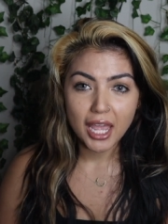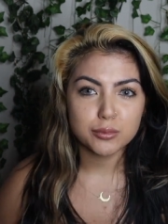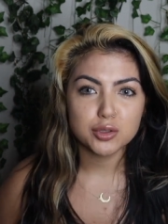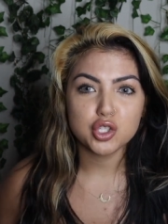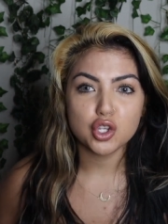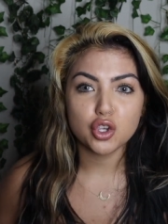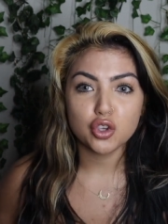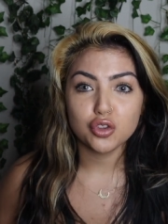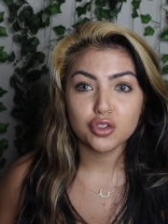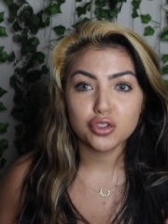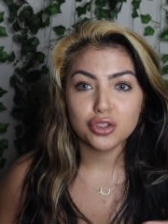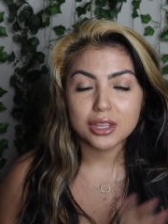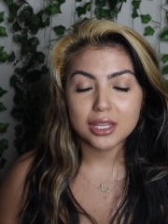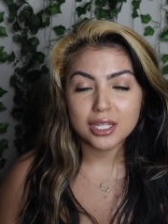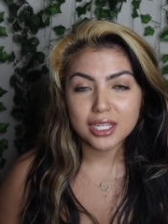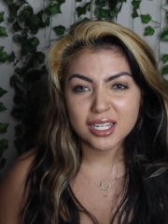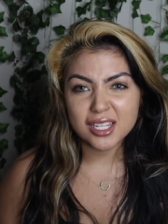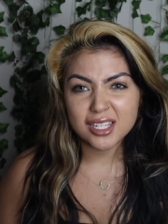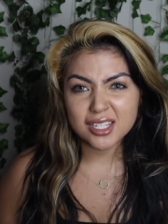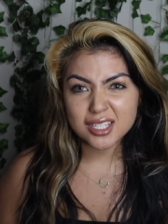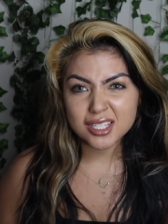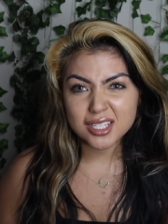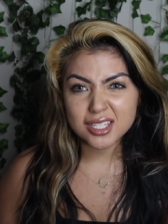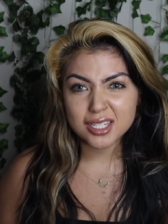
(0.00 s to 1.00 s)
So
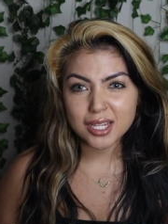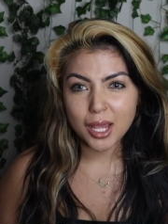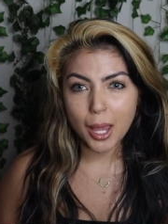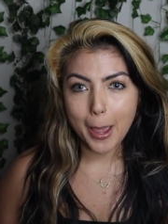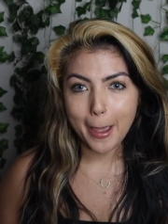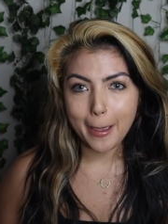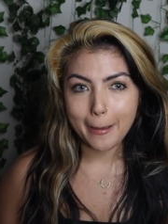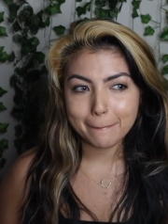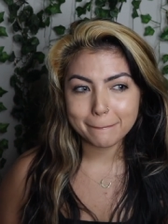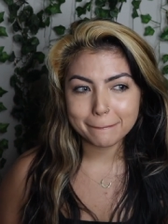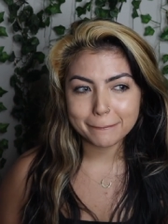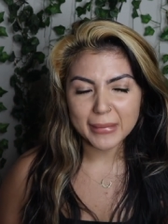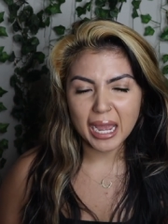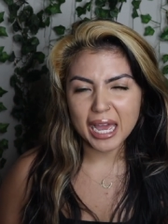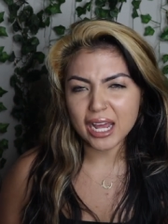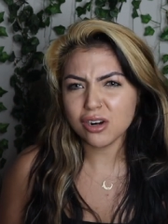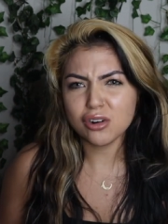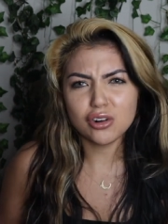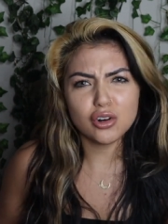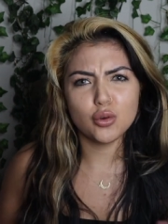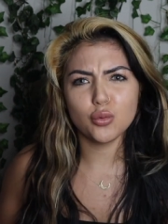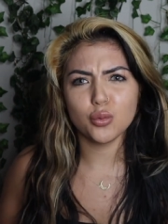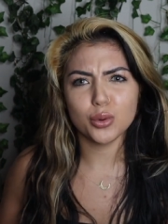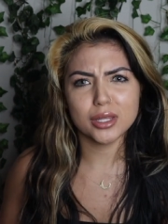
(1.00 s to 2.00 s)
this, I
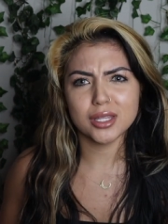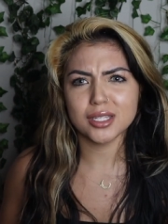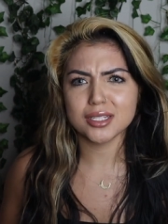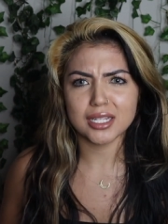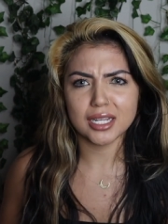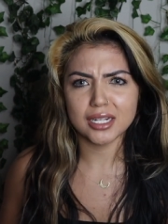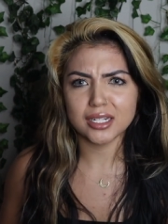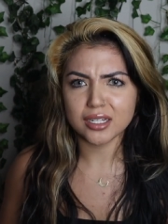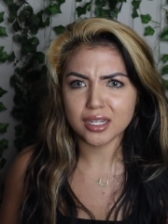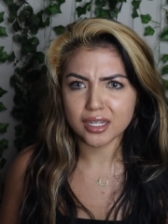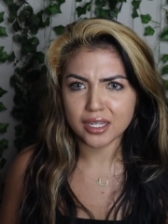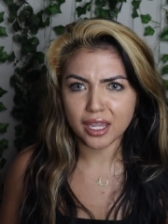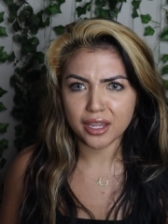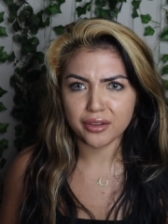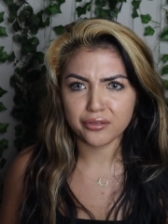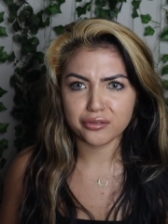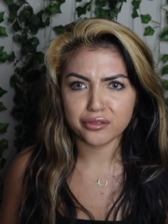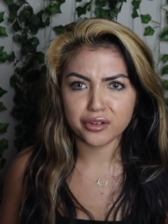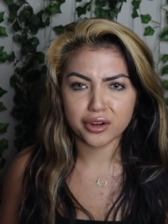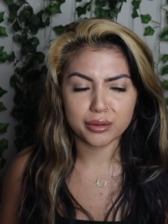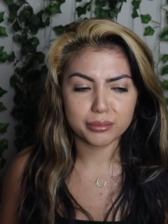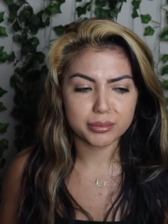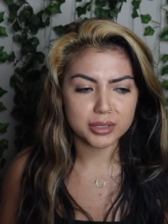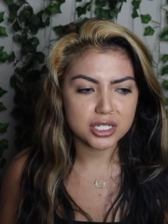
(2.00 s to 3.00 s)
don't know where this idea came
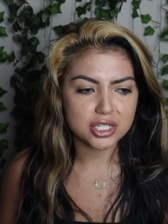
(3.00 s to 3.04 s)
from.